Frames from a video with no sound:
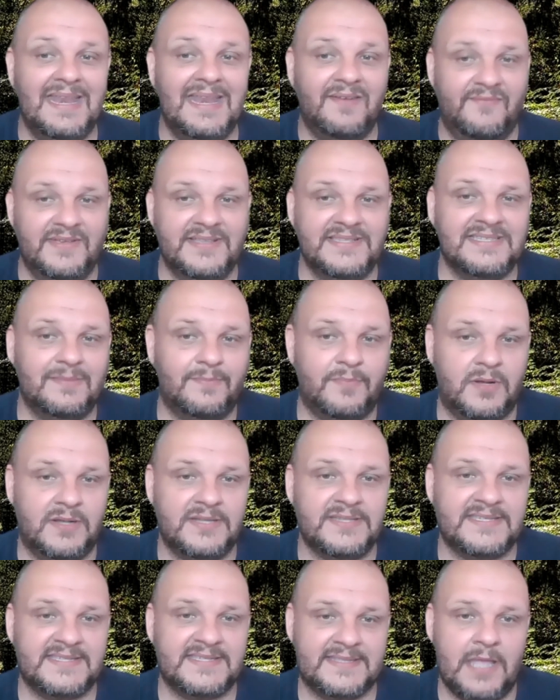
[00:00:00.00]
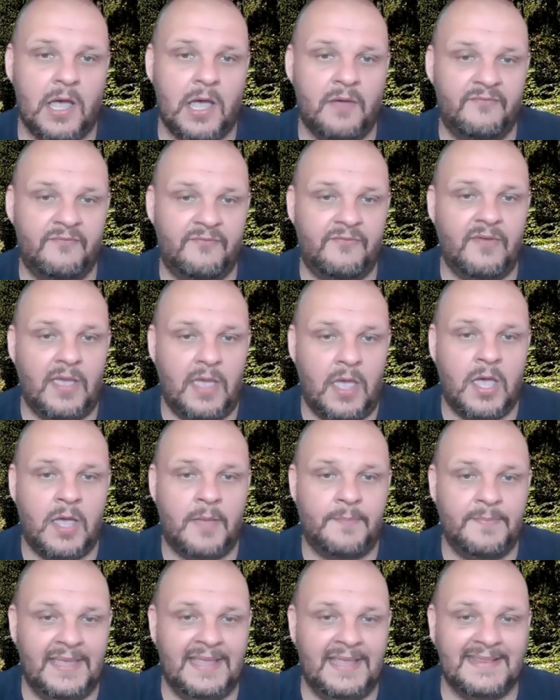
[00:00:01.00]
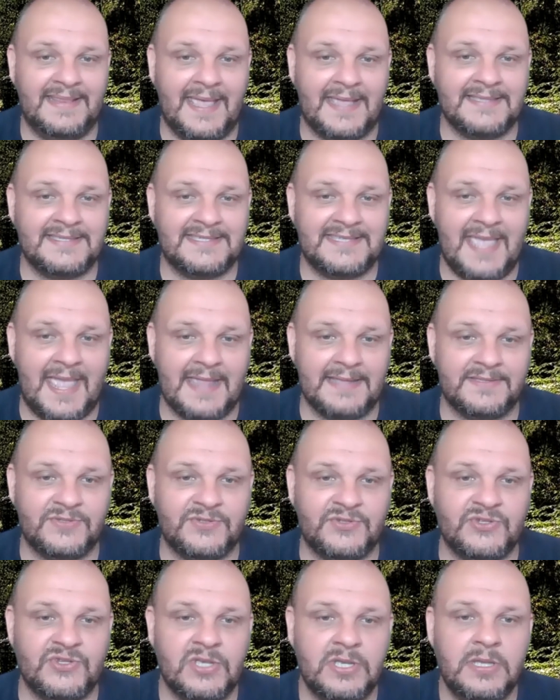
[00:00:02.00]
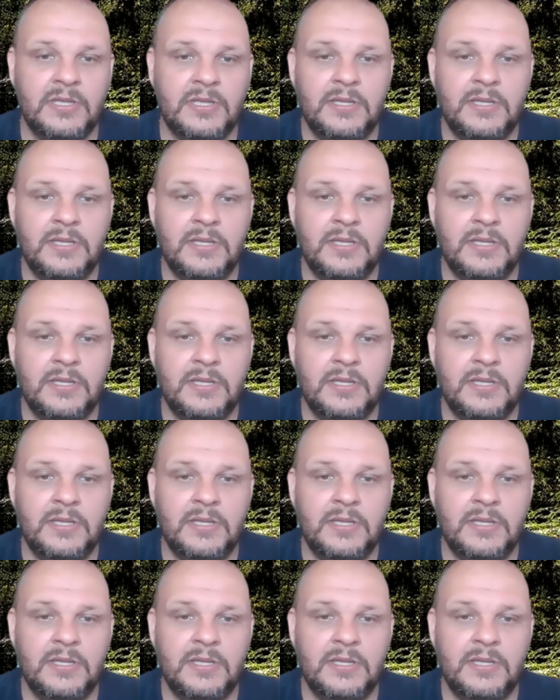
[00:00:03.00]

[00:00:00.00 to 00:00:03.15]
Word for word: invisible stuff um, in that sense?